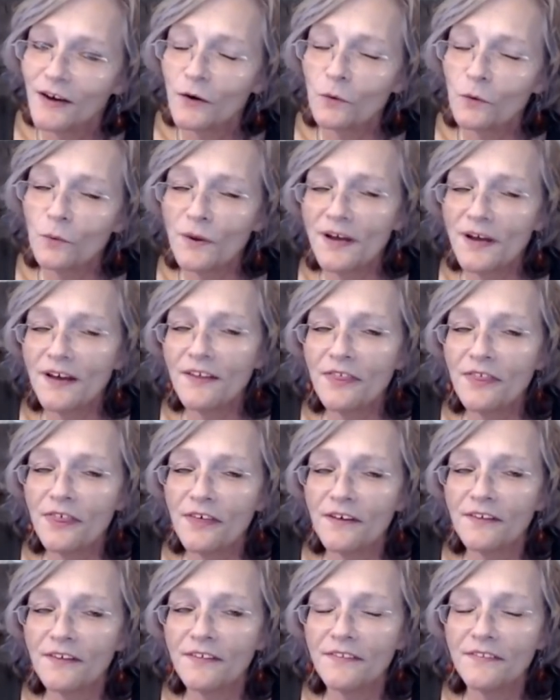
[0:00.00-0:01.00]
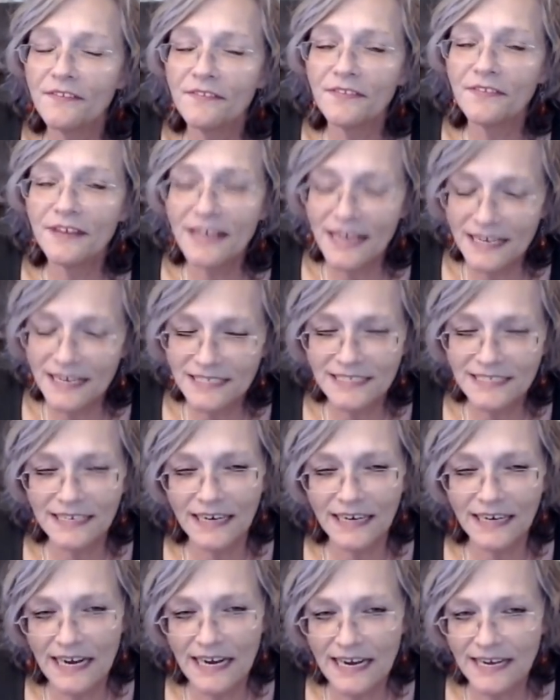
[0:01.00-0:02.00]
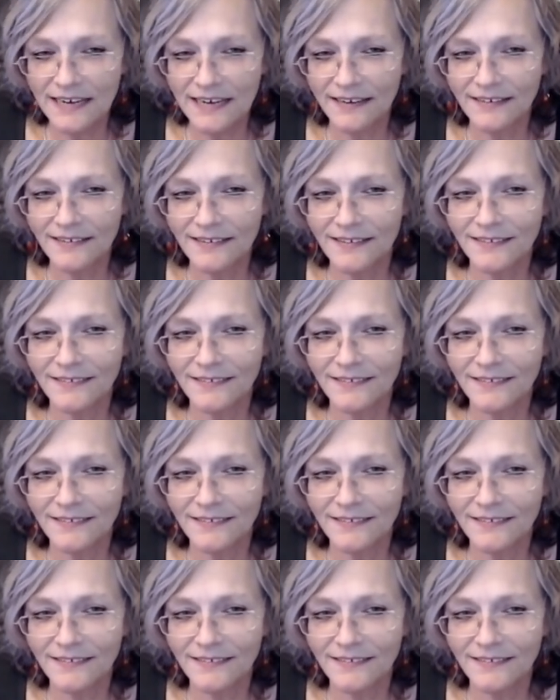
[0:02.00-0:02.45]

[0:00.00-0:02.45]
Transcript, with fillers: with the case at hand?